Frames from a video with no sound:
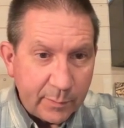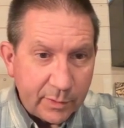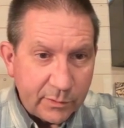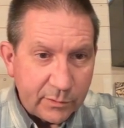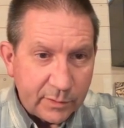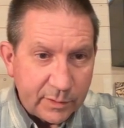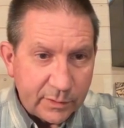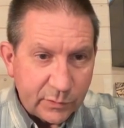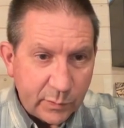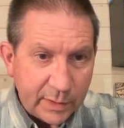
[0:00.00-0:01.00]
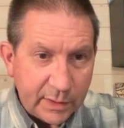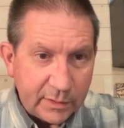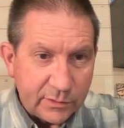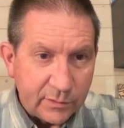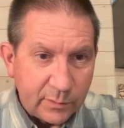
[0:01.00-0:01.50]
I'm going to do it this way
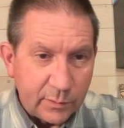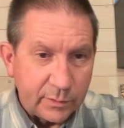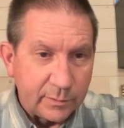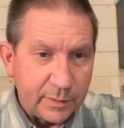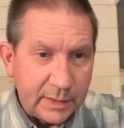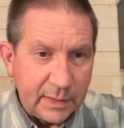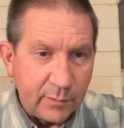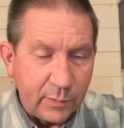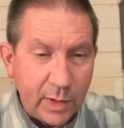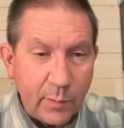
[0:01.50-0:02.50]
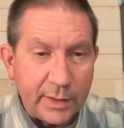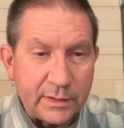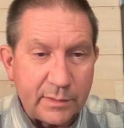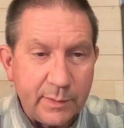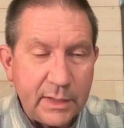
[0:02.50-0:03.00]
so it will get where I want
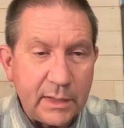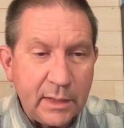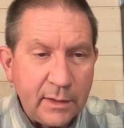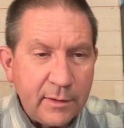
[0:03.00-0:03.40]
it to be.